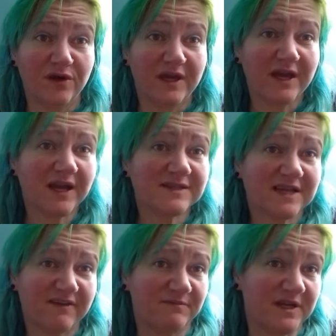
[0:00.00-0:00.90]
He has
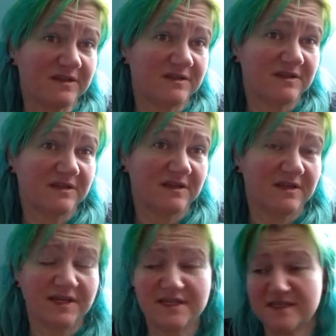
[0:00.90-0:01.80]
to have meat.
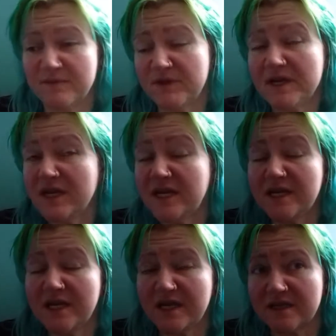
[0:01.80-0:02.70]
It is something he
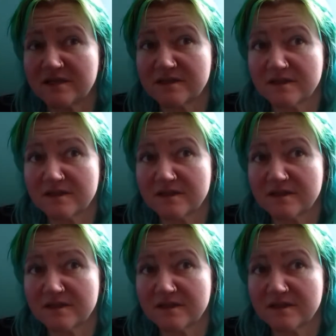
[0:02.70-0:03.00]
needs.